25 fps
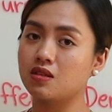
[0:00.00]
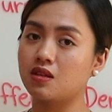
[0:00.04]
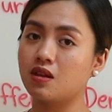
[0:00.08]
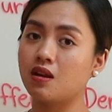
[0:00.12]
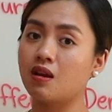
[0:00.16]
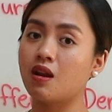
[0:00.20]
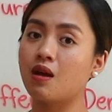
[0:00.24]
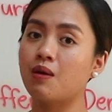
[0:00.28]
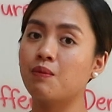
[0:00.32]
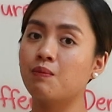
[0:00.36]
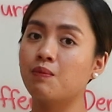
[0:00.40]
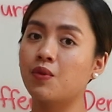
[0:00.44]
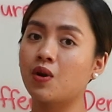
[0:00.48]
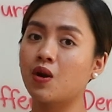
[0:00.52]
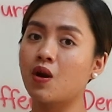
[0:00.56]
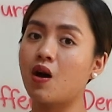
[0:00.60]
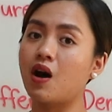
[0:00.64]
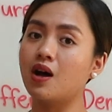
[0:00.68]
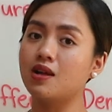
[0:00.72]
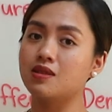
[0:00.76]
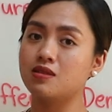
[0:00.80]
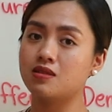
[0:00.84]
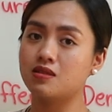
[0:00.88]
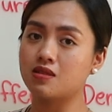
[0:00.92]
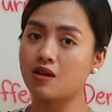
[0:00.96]
the number
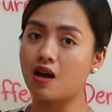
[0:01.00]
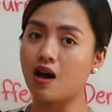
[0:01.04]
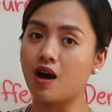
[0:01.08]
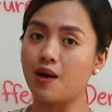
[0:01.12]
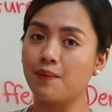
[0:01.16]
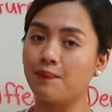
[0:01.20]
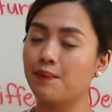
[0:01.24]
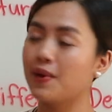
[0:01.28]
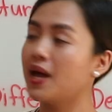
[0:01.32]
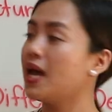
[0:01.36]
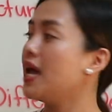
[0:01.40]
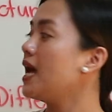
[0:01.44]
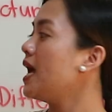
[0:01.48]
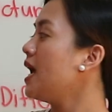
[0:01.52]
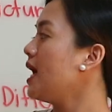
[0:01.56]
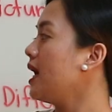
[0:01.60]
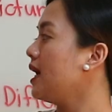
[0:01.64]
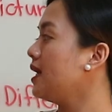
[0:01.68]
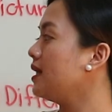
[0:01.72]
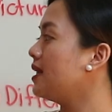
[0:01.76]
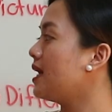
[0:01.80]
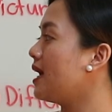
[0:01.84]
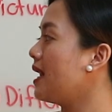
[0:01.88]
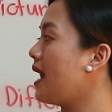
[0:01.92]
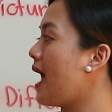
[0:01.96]
on top.
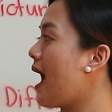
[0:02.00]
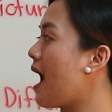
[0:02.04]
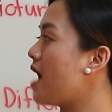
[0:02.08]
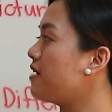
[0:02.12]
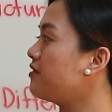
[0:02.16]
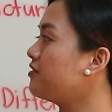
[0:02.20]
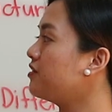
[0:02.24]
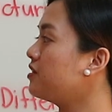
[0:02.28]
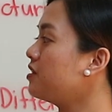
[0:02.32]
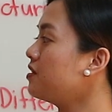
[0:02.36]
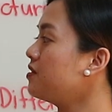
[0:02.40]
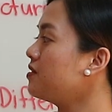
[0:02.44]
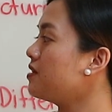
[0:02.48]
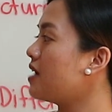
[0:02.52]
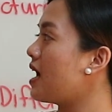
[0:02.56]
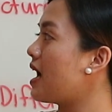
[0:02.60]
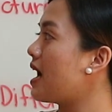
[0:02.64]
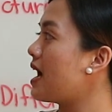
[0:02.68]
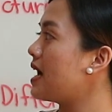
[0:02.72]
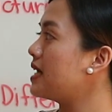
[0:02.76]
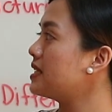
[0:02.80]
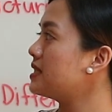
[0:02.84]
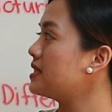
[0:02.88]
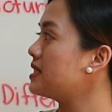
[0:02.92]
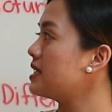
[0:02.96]
And then after
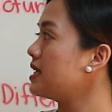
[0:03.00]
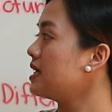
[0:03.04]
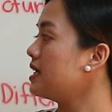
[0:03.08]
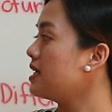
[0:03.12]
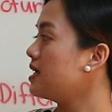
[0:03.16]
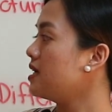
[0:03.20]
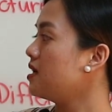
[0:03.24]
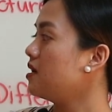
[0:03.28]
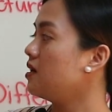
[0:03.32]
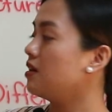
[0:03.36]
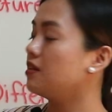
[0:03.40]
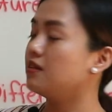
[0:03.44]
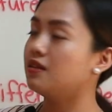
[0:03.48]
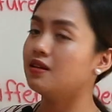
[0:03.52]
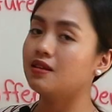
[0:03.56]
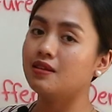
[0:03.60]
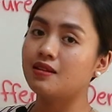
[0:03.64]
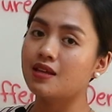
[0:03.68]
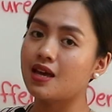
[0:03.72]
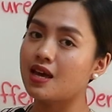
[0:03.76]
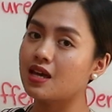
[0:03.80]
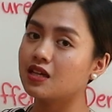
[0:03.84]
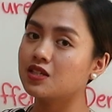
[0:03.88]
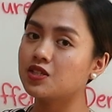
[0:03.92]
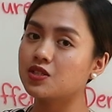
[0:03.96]
that, the
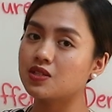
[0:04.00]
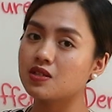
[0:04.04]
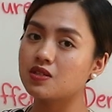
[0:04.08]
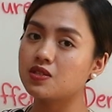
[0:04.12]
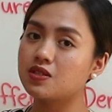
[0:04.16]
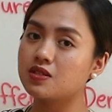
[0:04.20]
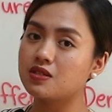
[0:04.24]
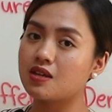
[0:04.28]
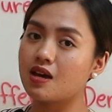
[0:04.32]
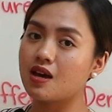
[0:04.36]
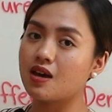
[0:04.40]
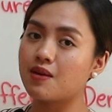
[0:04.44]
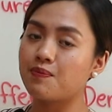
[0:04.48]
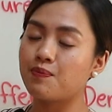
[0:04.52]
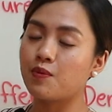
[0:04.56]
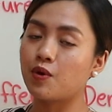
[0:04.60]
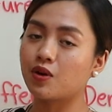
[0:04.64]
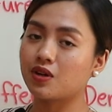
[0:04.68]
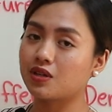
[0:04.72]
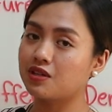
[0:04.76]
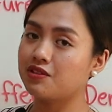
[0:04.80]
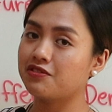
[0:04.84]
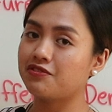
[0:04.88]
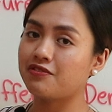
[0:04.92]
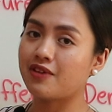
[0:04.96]
next step
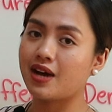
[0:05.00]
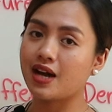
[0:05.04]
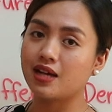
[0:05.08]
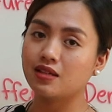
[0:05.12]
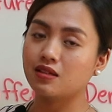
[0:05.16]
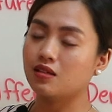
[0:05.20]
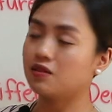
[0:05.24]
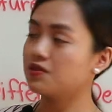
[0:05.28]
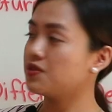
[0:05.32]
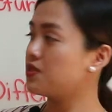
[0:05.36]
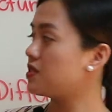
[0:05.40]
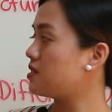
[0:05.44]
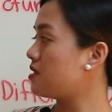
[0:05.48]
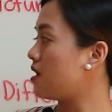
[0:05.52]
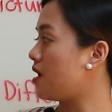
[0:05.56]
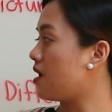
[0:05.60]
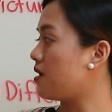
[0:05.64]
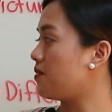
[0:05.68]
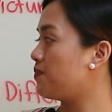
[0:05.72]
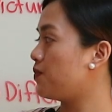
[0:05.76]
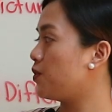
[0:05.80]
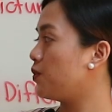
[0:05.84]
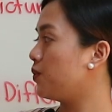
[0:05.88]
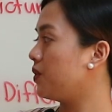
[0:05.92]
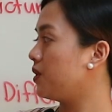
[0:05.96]
or the final
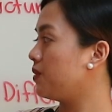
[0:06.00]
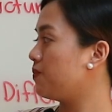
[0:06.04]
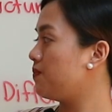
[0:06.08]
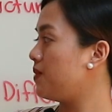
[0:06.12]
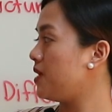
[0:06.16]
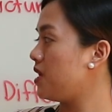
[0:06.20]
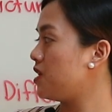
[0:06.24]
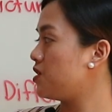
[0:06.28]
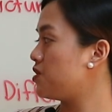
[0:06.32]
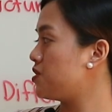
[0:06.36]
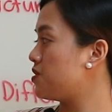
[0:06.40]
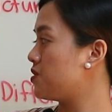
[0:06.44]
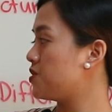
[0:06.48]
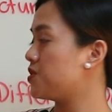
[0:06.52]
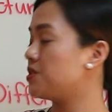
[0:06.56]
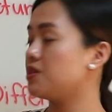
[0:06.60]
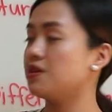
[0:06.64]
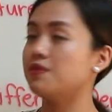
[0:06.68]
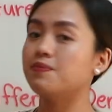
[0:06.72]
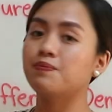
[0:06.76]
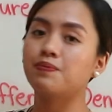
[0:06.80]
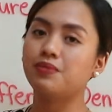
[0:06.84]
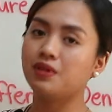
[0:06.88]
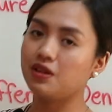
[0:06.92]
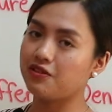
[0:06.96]
step will be to
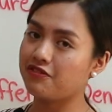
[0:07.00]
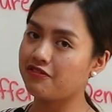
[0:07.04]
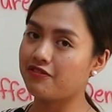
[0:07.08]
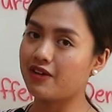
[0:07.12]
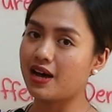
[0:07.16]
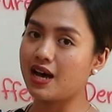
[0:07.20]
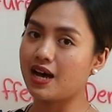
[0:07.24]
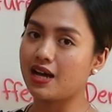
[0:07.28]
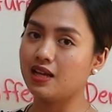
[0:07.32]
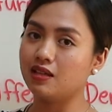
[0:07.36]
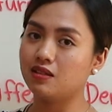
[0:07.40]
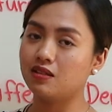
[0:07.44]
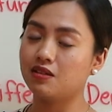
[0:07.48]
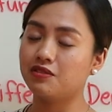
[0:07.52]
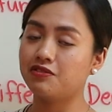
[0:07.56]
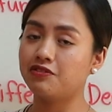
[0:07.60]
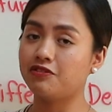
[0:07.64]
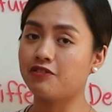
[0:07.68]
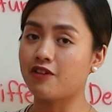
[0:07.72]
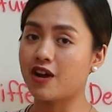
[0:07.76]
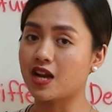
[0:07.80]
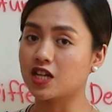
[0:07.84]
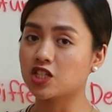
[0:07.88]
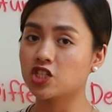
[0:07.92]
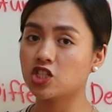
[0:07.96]
simplify the
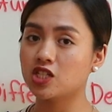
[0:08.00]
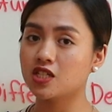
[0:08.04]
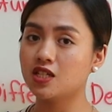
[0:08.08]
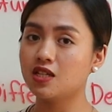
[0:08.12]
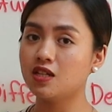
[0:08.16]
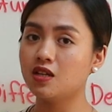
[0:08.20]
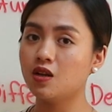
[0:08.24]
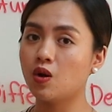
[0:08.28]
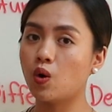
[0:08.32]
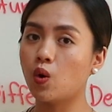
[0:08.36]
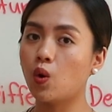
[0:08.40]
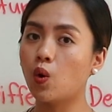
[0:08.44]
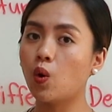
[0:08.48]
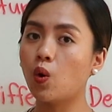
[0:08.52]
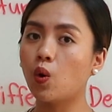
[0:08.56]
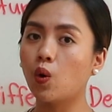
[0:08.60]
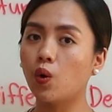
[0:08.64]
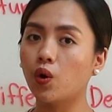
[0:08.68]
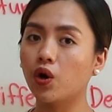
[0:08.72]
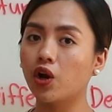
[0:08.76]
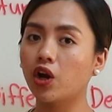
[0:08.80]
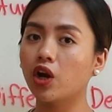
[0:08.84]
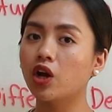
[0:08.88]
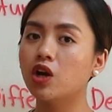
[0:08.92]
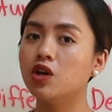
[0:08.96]
fraction
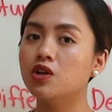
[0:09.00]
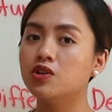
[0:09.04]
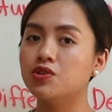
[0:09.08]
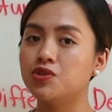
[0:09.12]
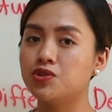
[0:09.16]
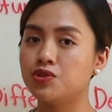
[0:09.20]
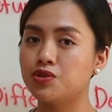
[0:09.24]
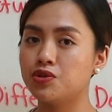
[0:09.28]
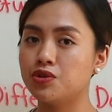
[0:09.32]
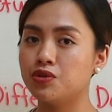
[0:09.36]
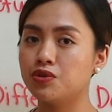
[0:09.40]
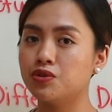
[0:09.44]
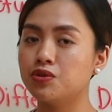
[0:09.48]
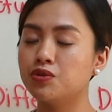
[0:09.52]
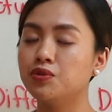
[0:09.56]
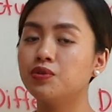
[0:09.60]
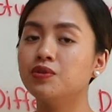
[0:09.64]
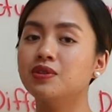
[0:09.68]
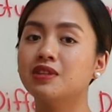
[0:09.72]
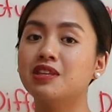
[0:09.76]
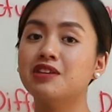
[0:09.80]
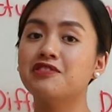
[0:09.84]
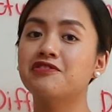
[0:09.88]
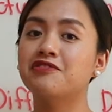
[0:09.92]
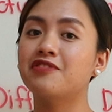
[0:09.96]
or
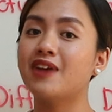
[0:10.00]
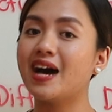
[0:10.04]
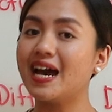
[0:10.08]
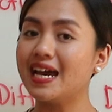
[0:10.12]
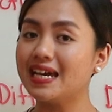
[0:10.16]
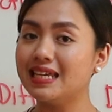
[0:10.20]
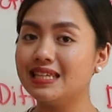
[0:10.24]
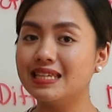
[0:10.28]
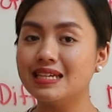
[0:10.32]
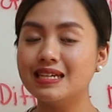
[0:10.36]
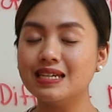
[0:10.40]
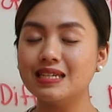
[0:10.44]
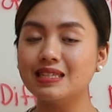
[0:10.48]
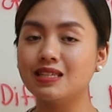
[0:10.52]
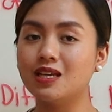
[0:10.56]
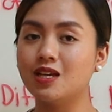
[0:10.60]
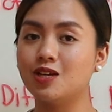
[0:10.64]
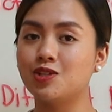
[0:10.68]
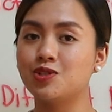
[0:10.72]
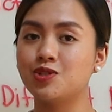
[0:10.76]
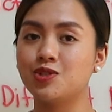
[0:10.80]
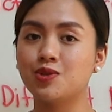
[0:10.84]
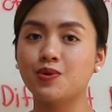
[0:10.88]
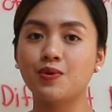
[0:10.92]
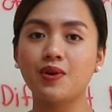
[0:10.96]
to divide it
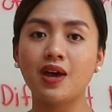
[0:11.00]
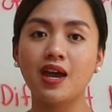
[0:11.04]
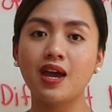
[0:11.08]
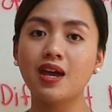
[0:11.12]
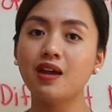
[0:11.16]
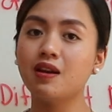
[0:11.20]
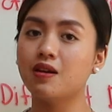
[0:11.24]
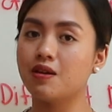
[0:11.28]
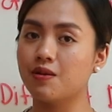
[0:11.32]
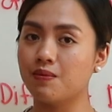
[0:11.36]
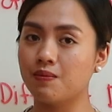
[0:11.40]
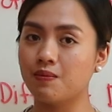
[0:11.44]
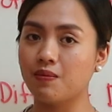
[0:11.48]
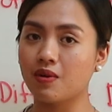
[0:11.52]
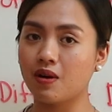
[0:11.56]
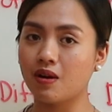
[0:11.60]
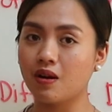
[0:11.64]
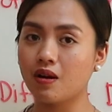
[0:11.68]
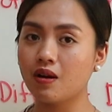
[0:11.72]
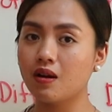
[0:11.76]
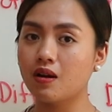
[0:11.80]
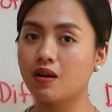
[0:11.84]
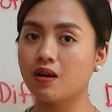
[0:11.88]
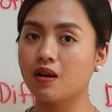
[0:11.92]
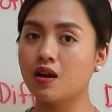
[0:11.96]
into a
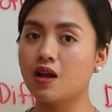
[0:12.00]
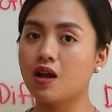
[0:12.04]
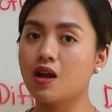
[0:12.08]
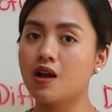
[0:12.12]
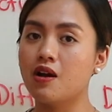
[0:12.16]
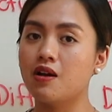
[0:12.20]
number